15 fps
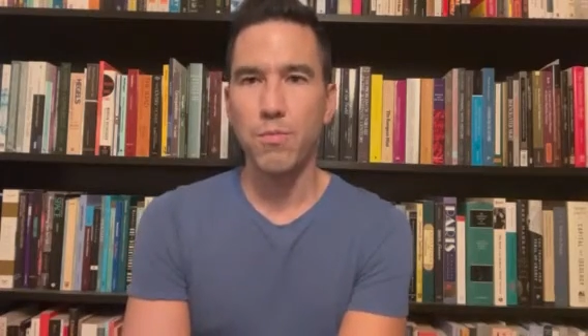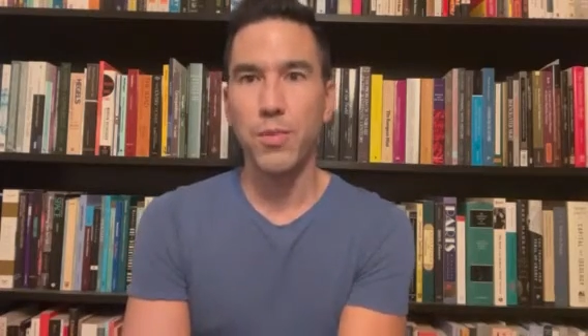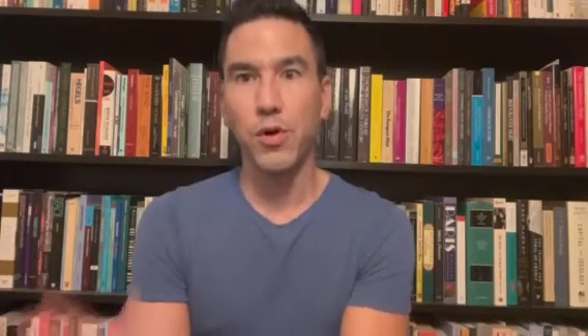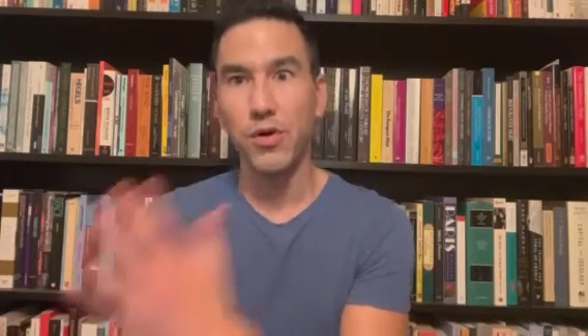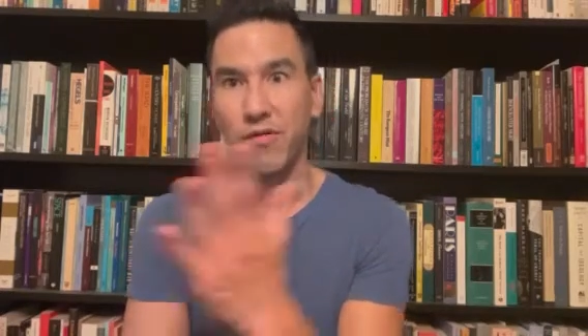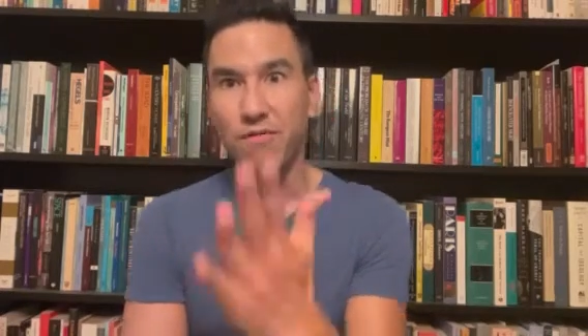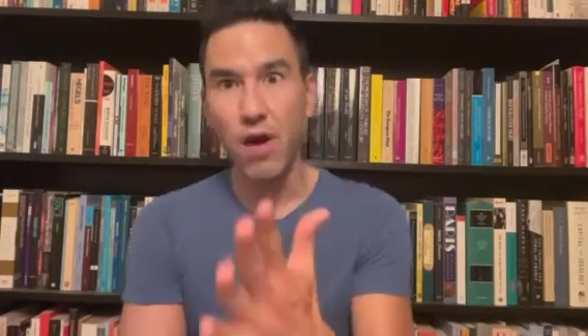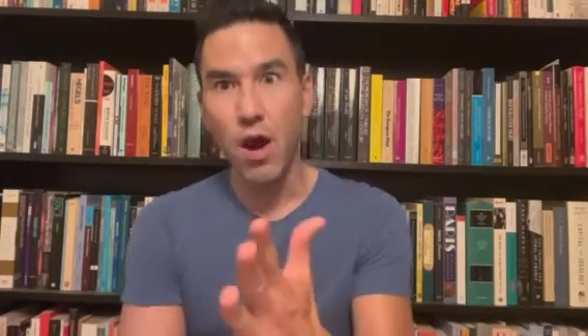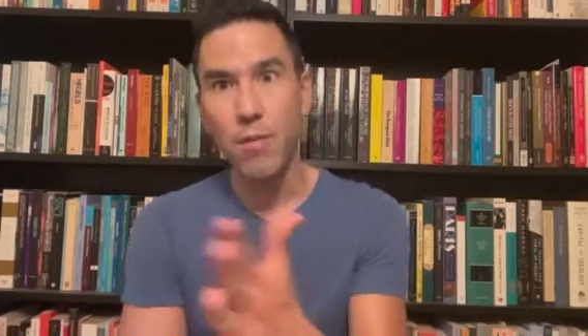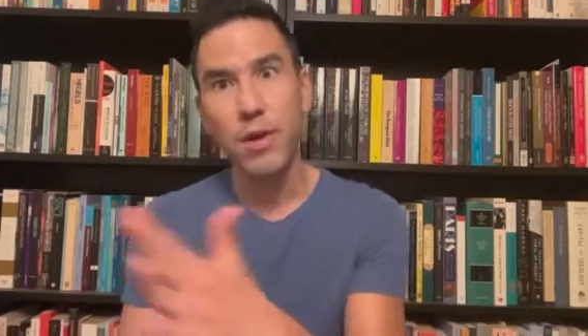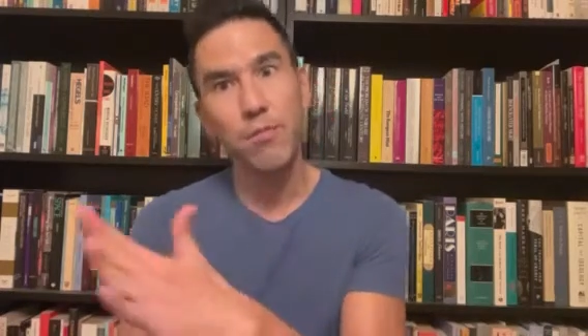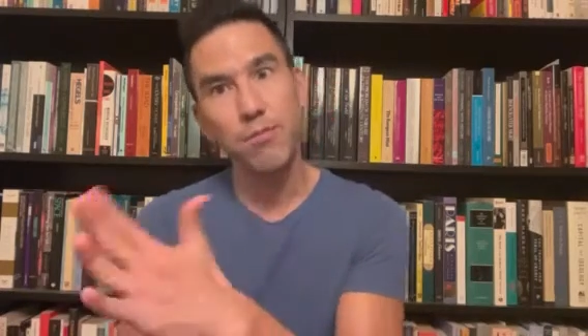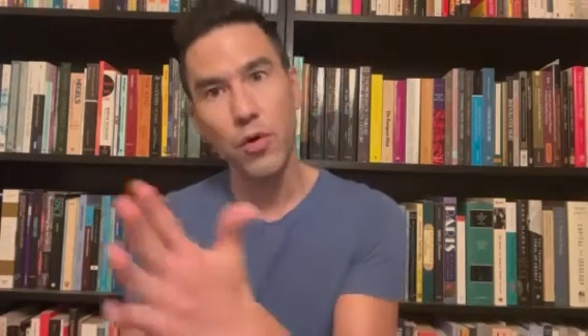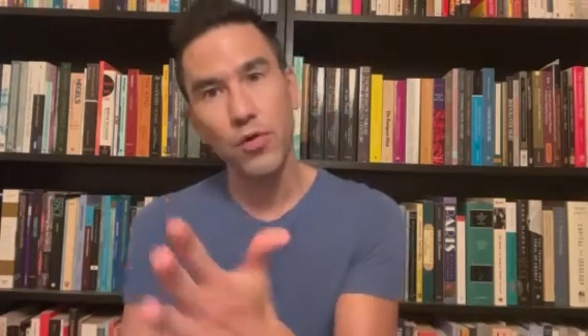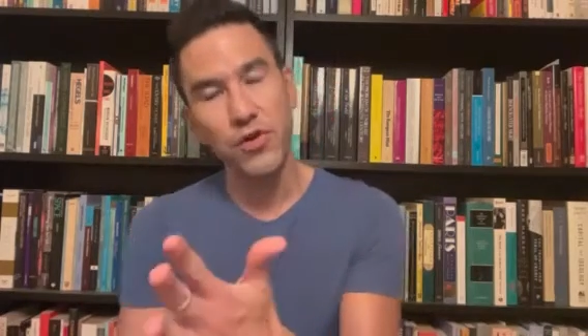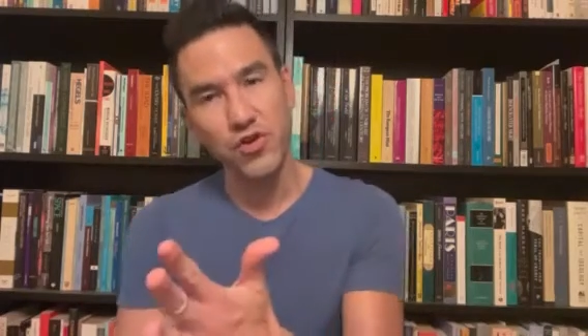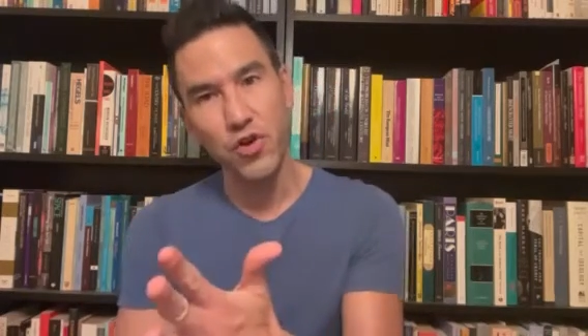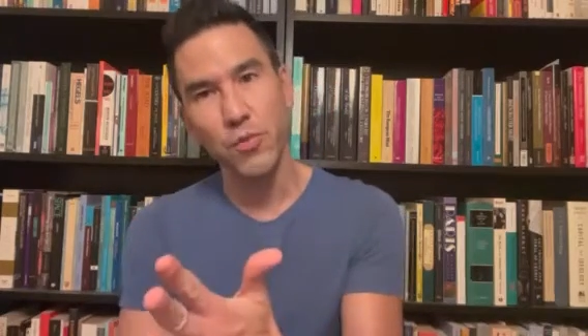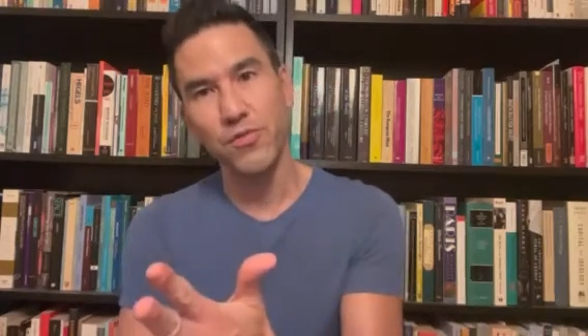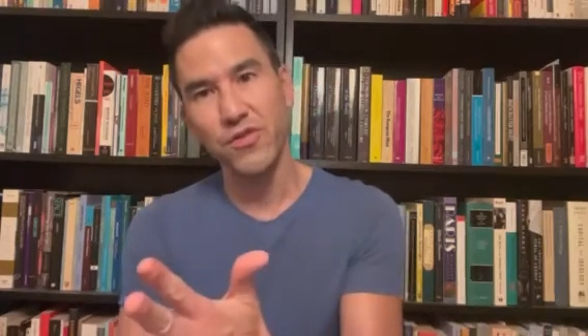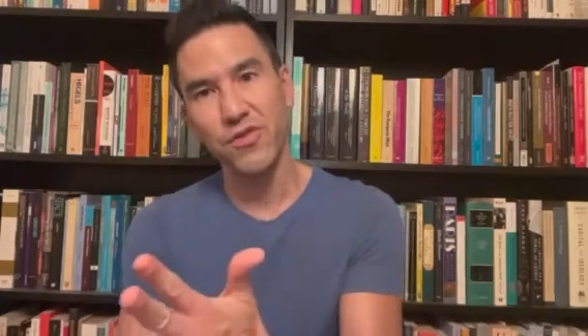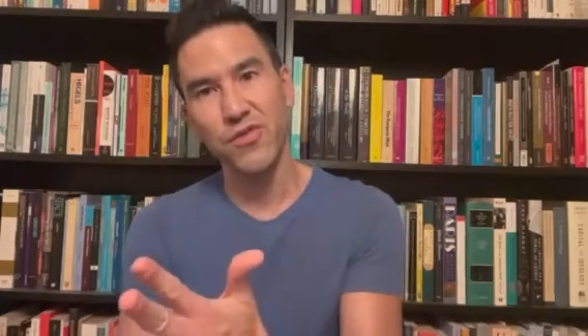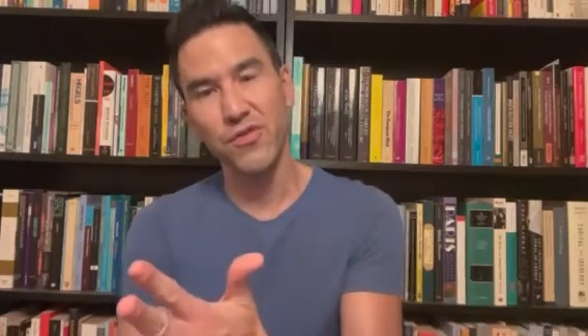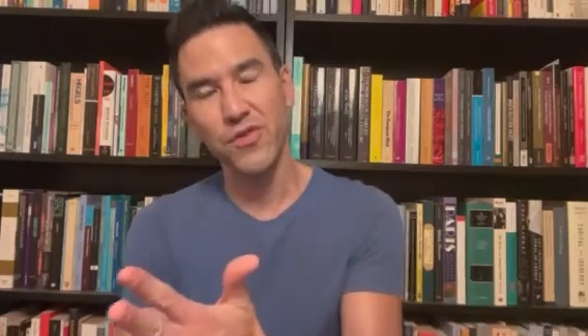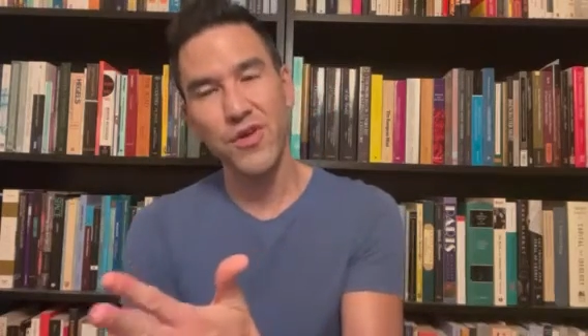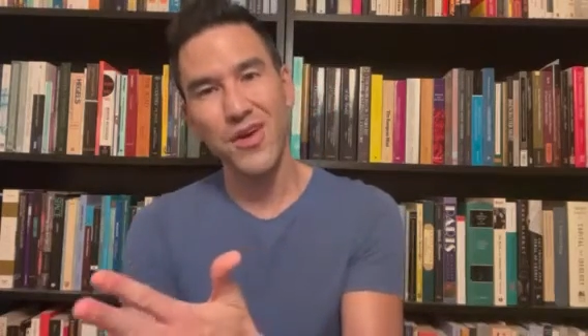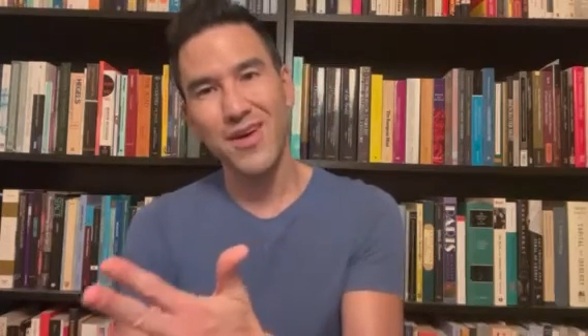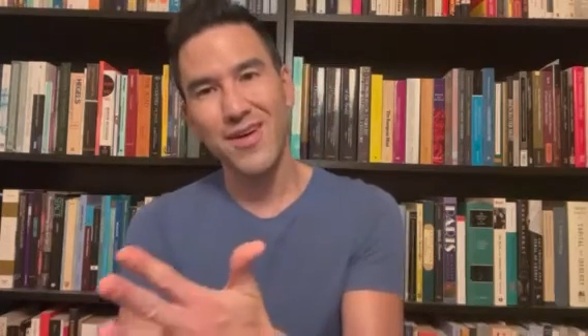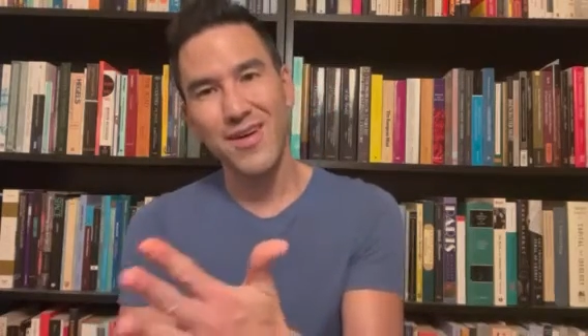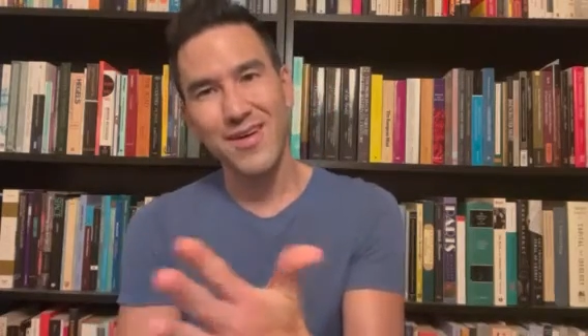built environment, both in terms of
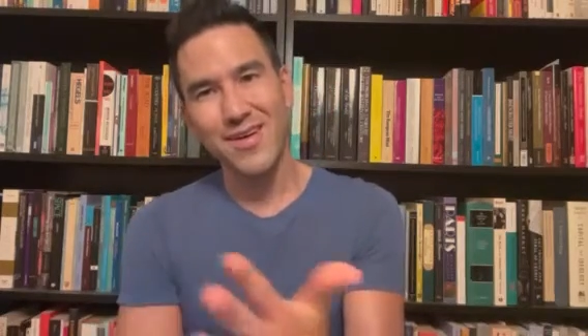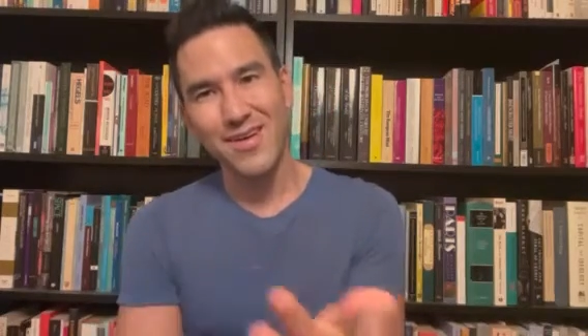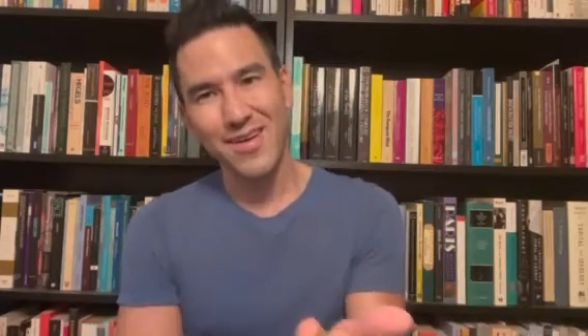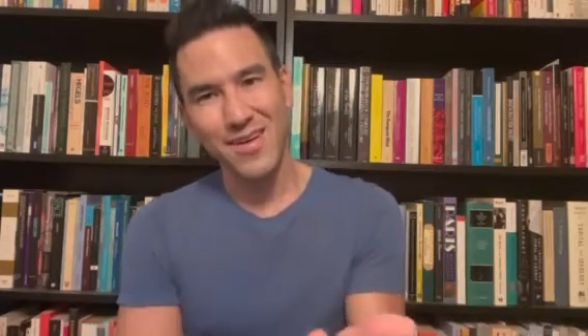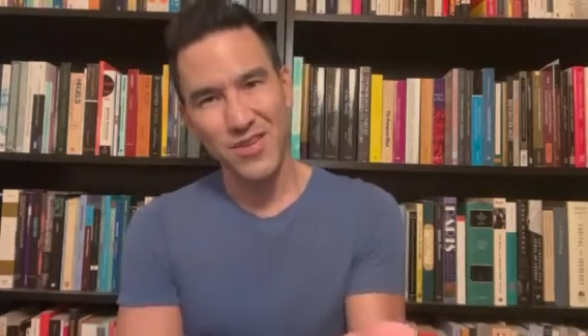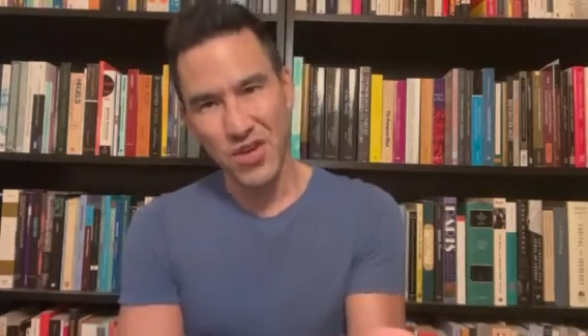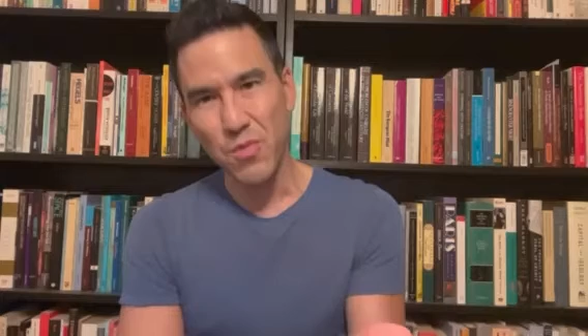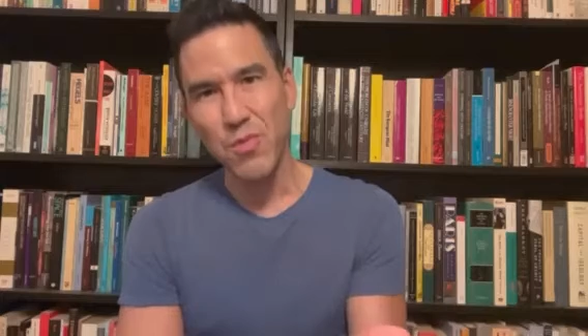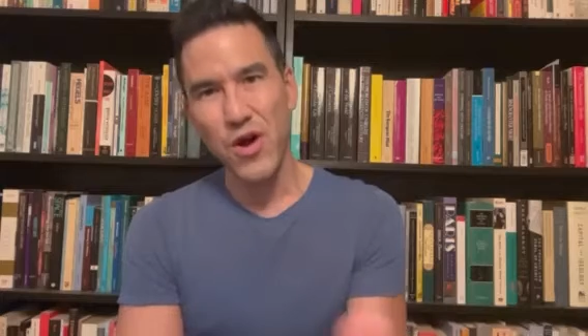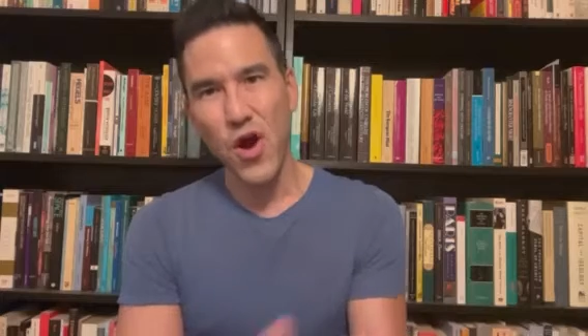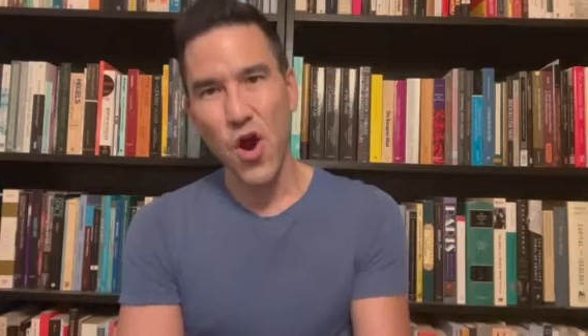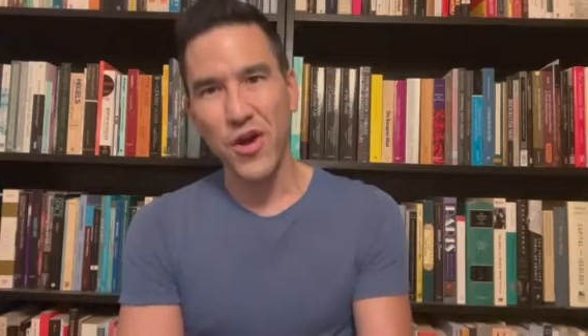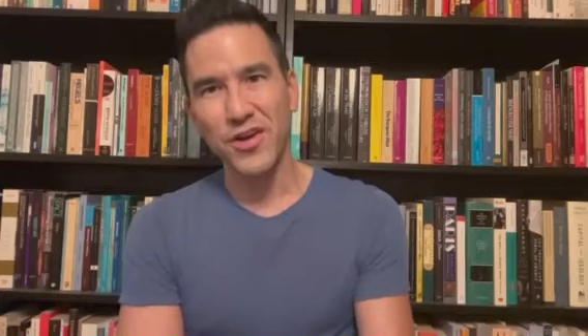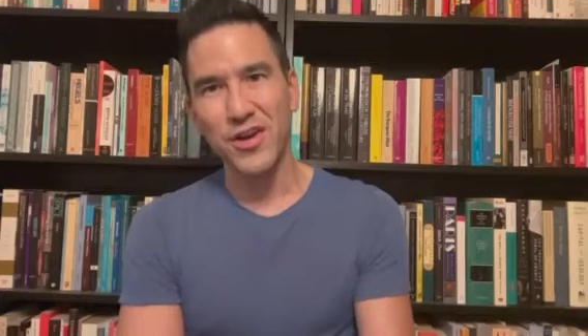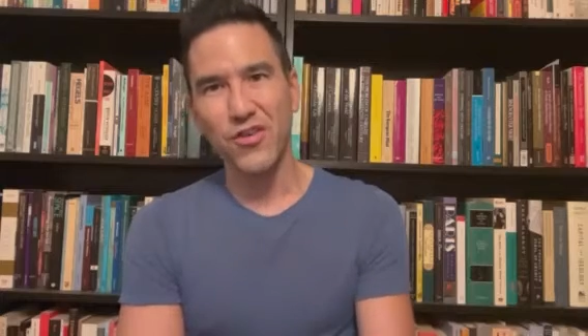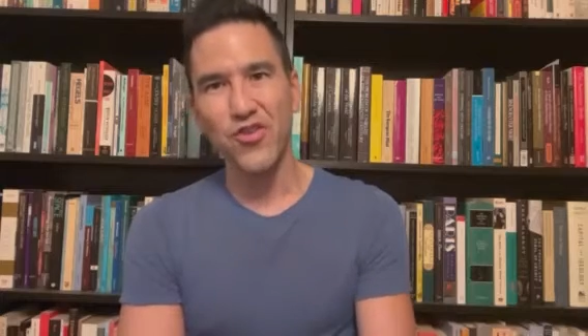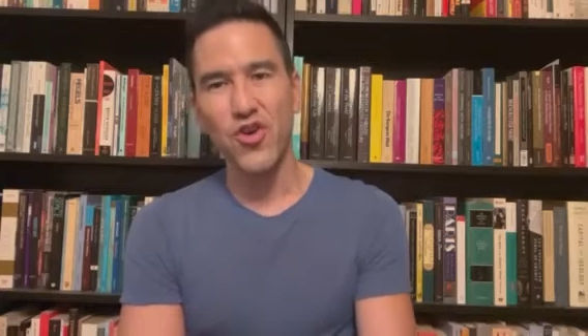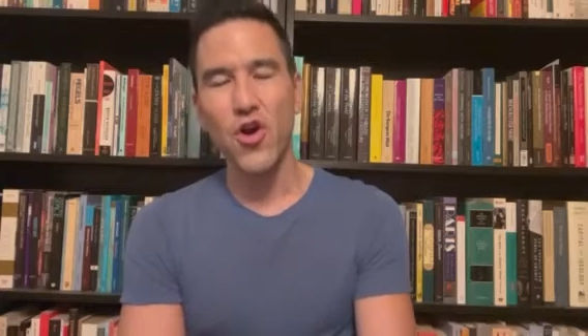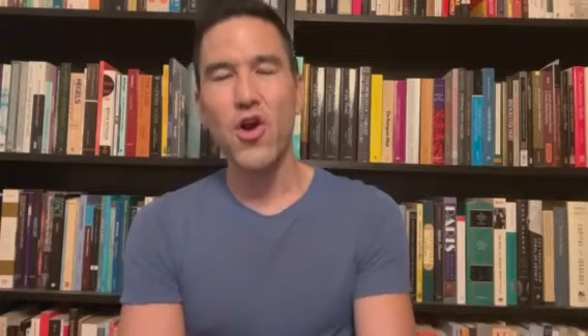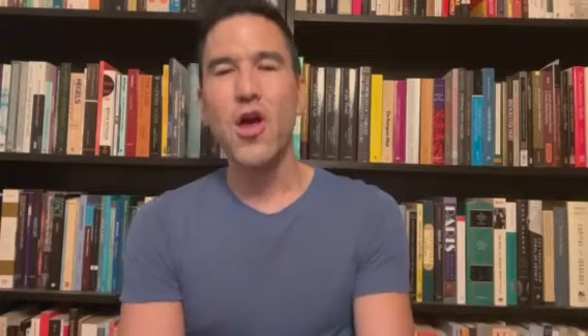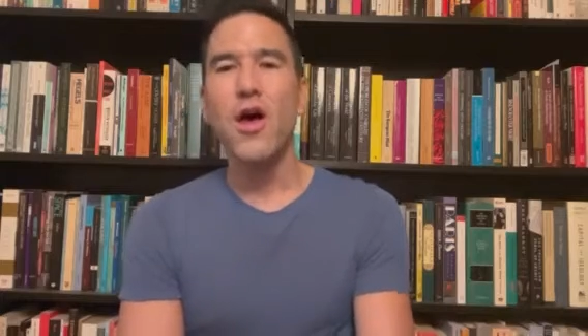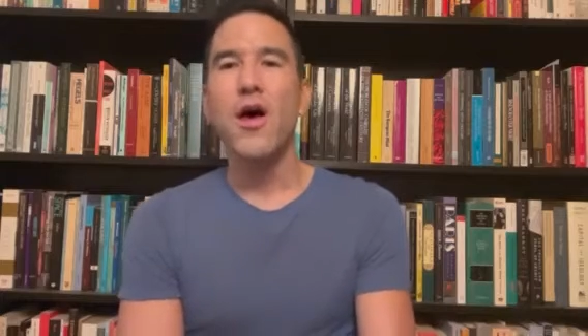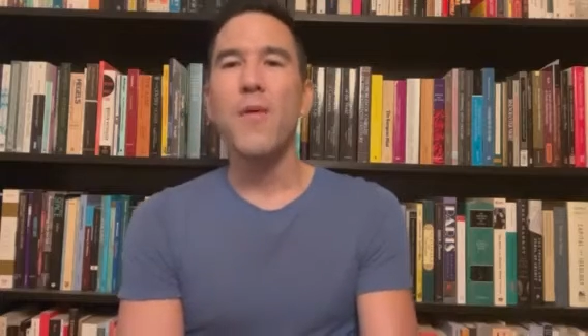contemporary architecture,